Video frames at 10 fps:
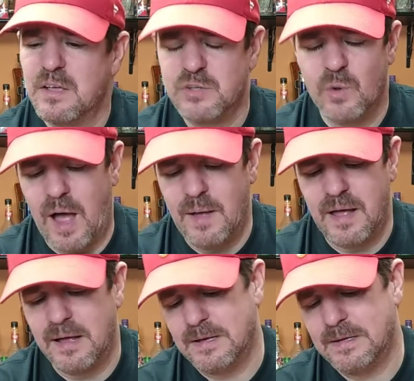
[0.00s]
So
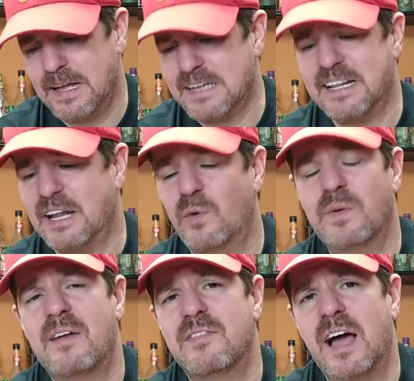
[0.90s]
like I said, I
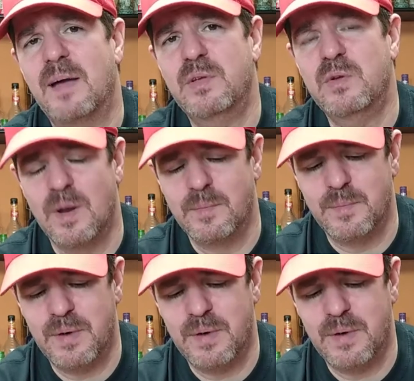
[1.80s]
don't have the IBU number,